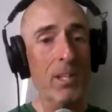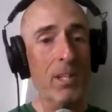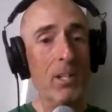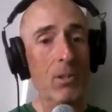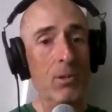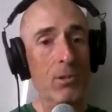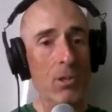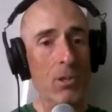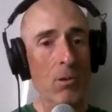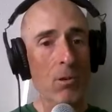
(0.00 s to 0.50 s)

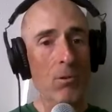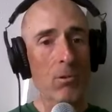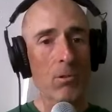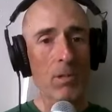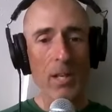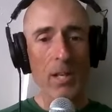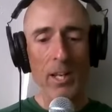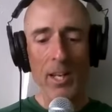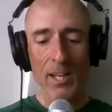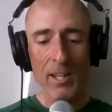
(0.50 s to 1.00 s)
years
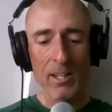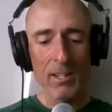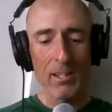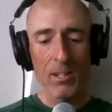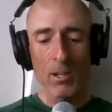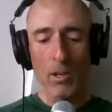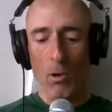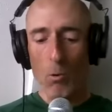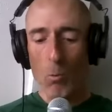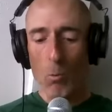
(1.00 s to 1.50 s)
old and
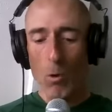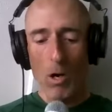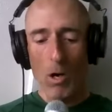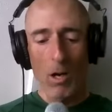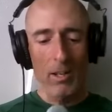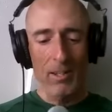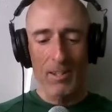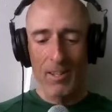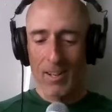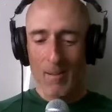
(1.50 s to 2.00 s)
you know
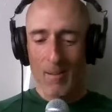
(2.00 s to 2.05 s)
what